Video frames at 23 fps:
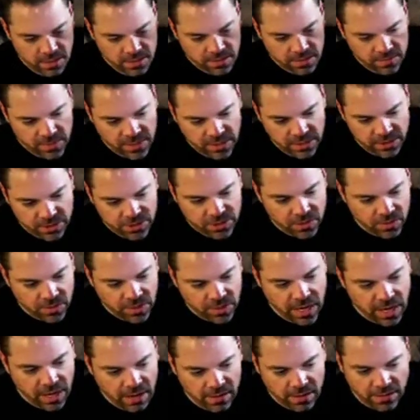some additional
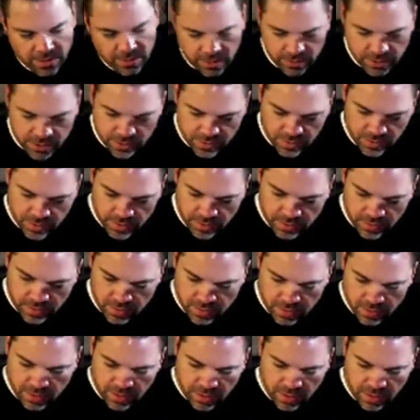character to it
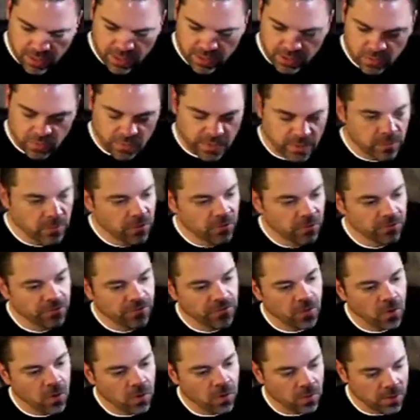as we move
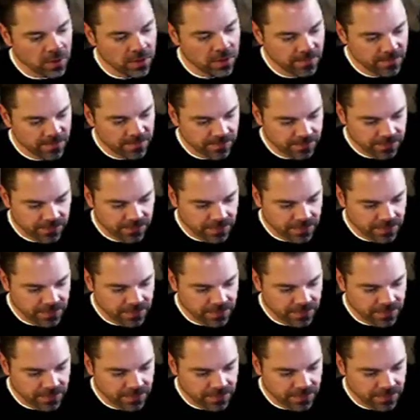forward.